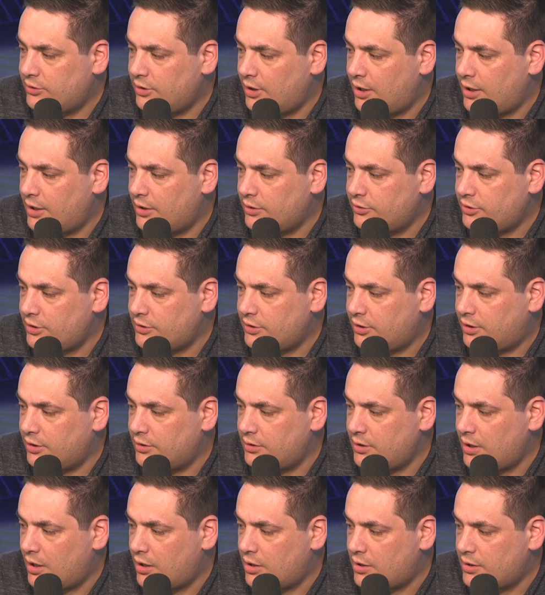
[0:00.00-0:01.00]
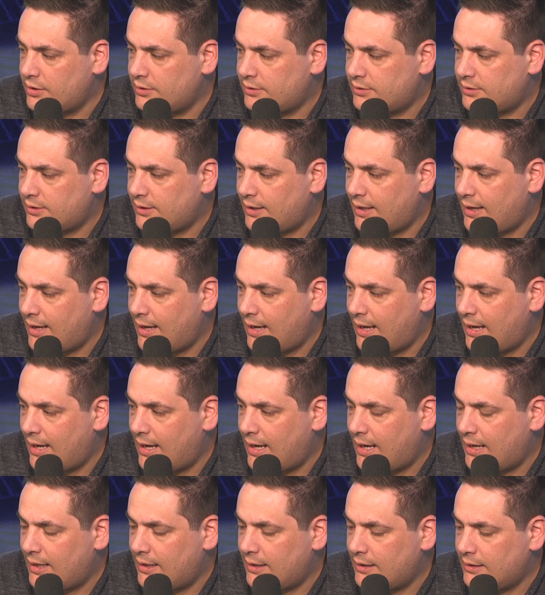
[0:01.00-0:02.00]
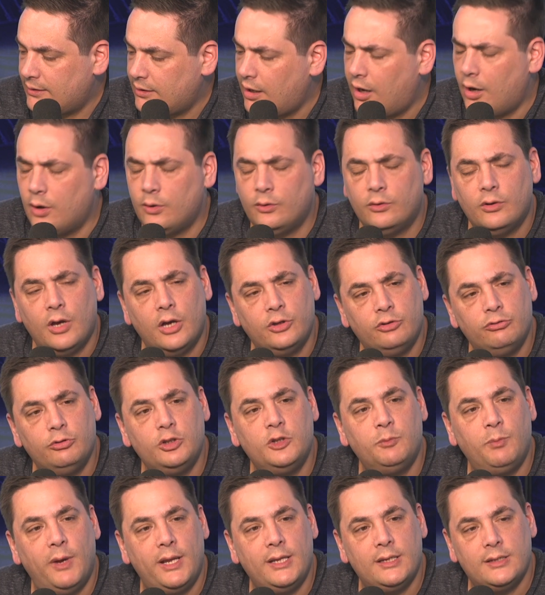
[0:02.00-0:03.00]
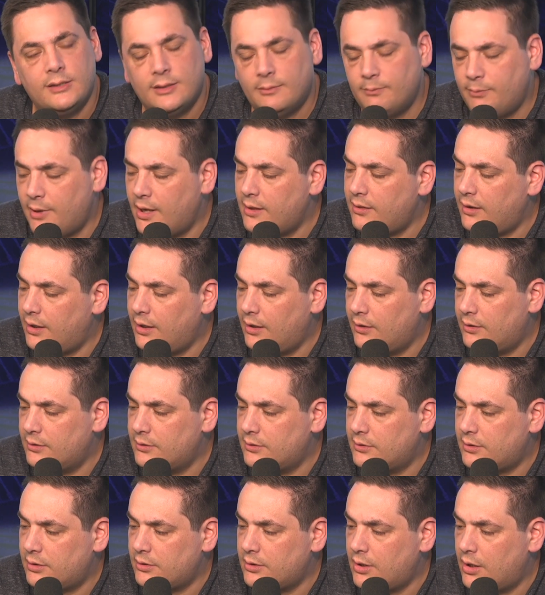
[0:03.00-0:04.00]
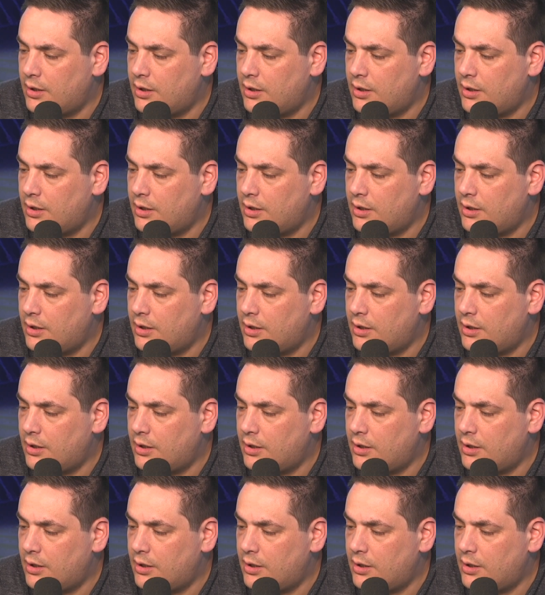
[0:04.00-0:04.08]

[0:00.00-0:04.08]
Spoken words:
Jessica Nars Drew Spence and Beth England